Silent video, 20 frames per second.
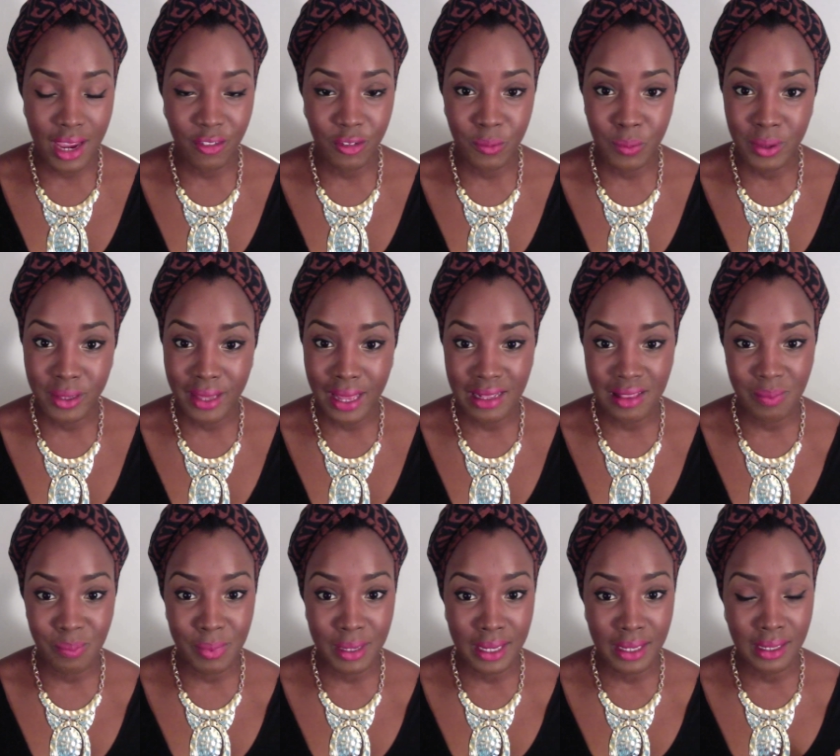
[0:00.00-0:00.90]
everyone that's
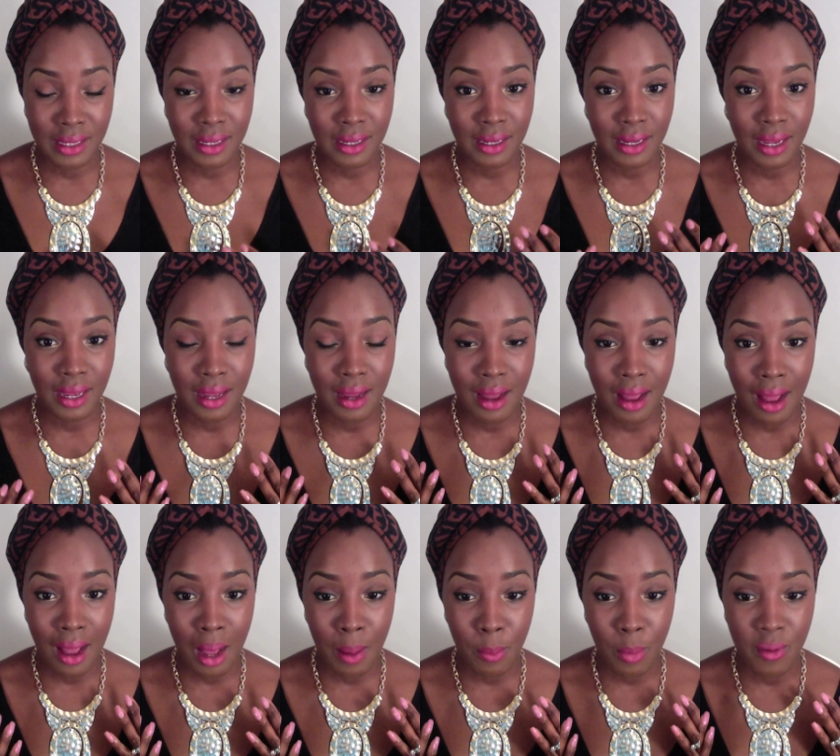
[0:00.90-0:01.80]
been
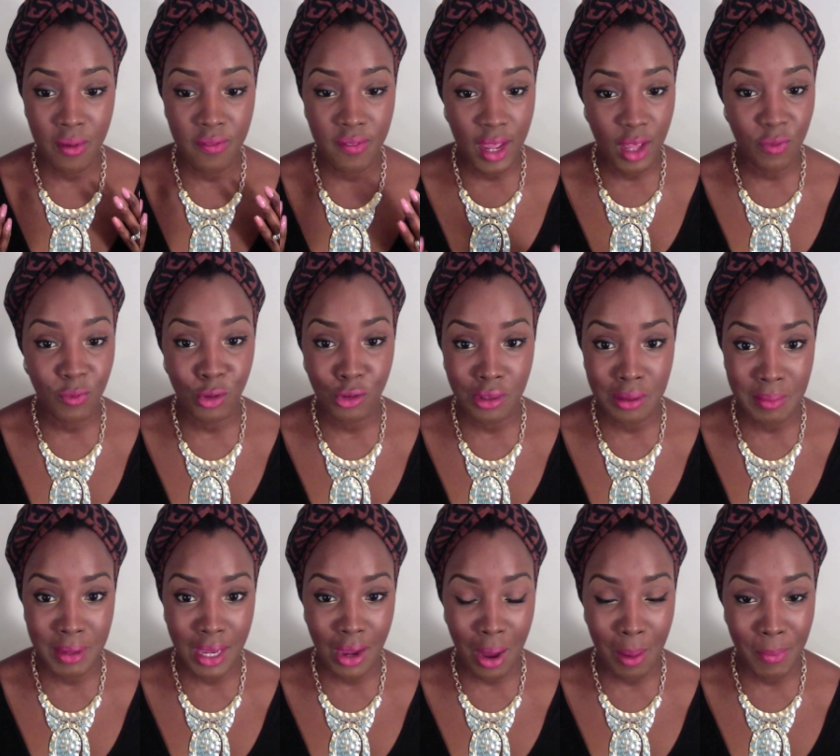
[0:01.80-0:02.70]
faithful to
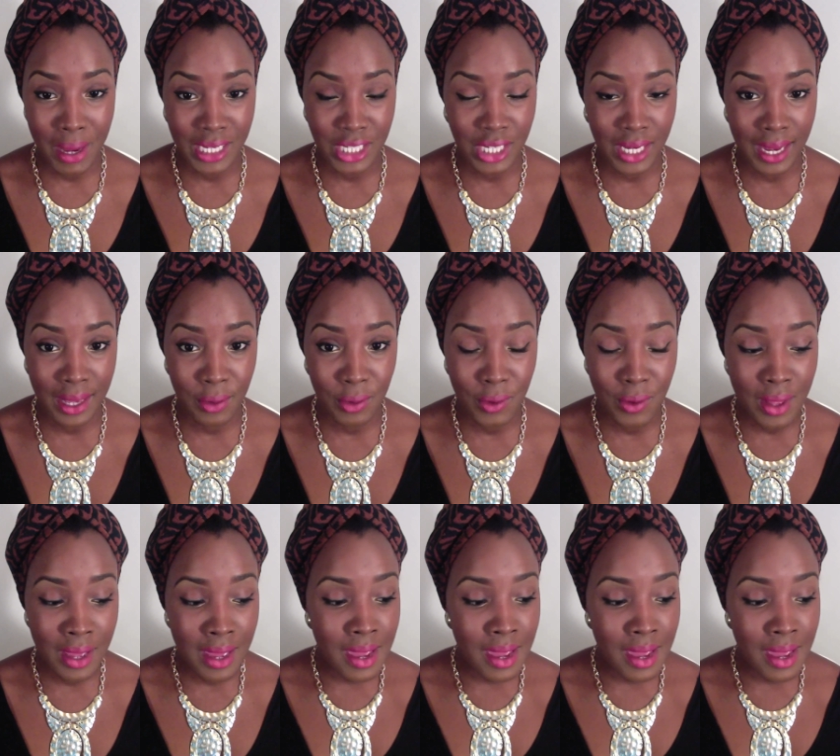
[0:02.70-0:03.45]
me on my channel.